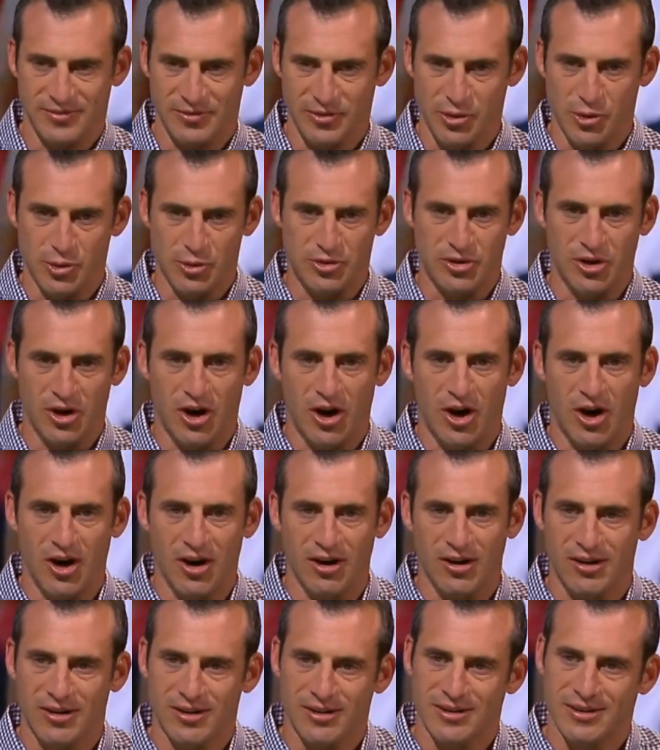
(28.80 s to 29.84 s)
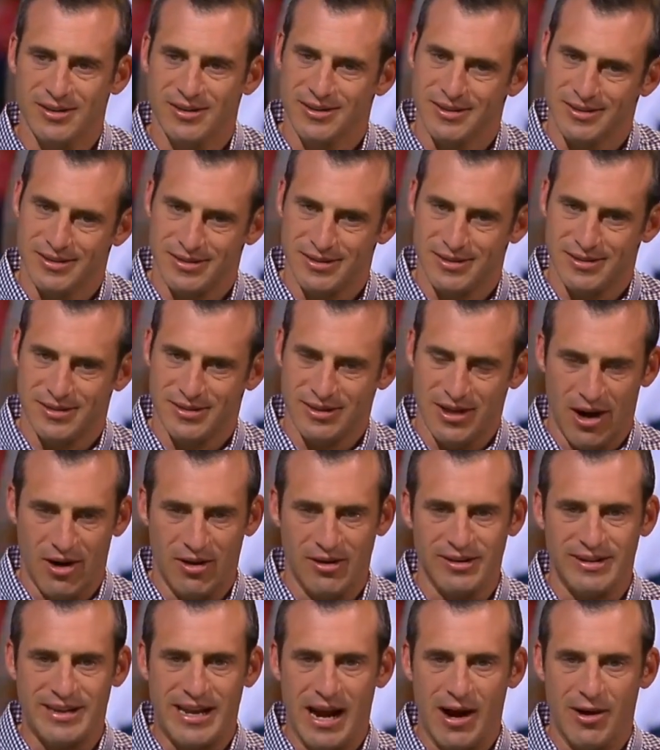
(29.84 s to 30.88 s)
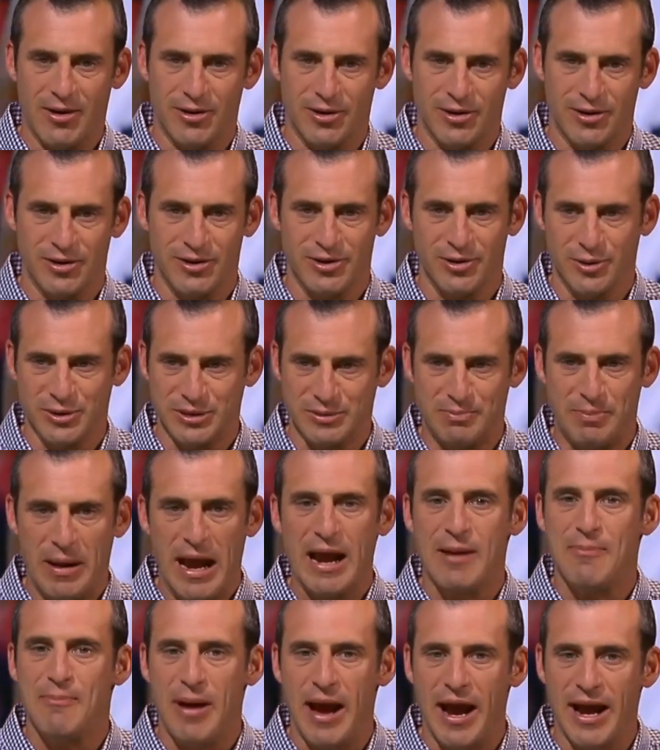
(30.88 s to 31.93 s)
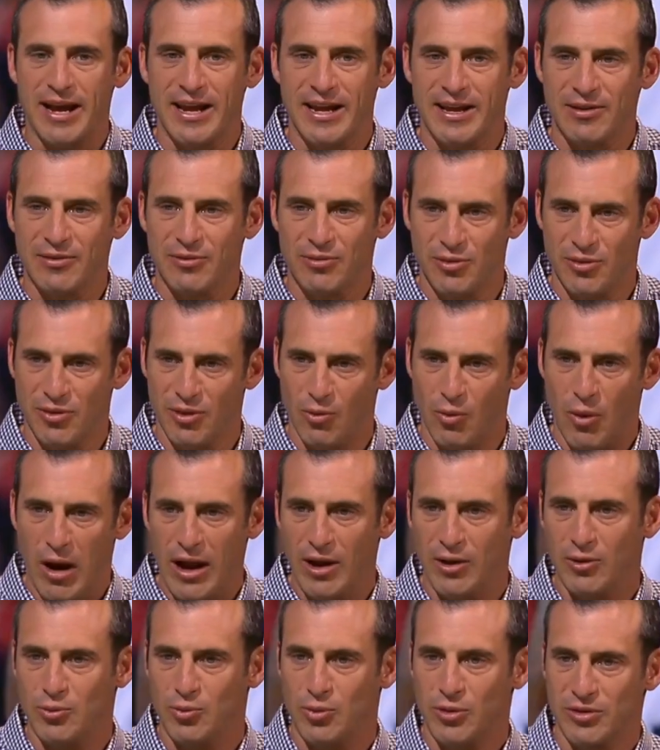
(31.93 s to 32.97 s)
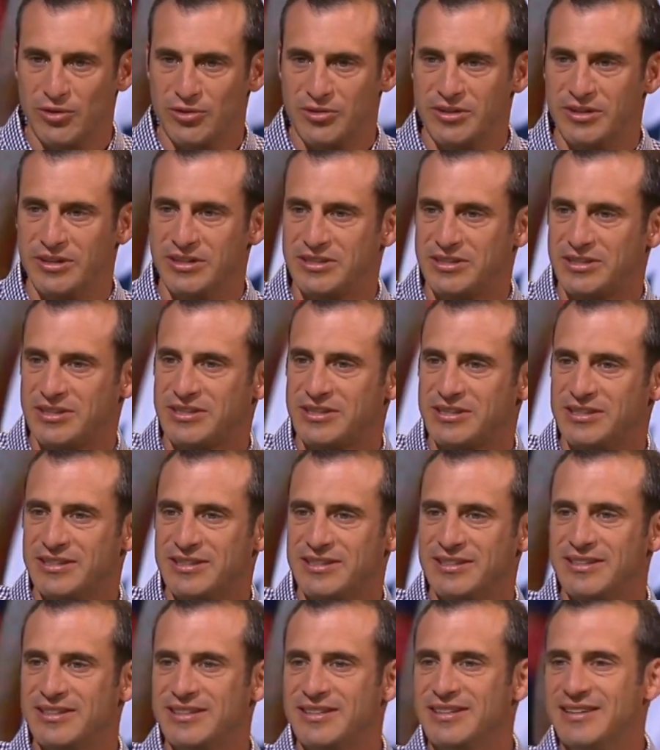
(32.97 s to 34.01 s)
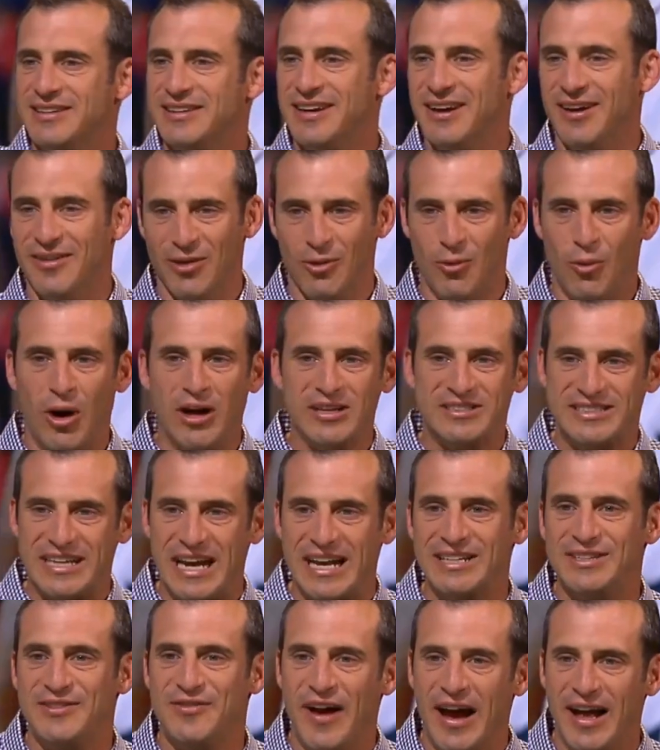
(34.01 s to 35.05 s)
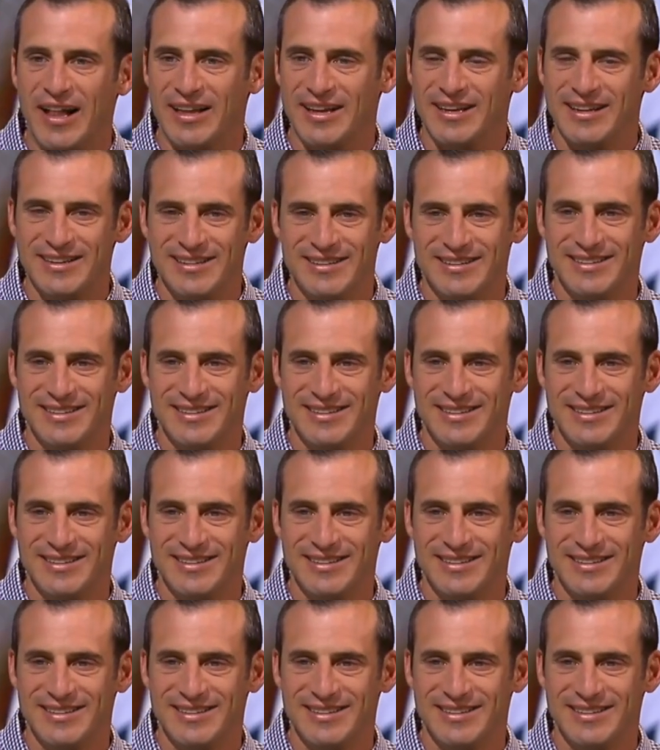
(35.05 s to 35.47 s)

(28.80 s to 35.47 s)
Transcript: Utah. Colin Cowherd, who is backpacking through the wild wilderness of the Wasatch Valley,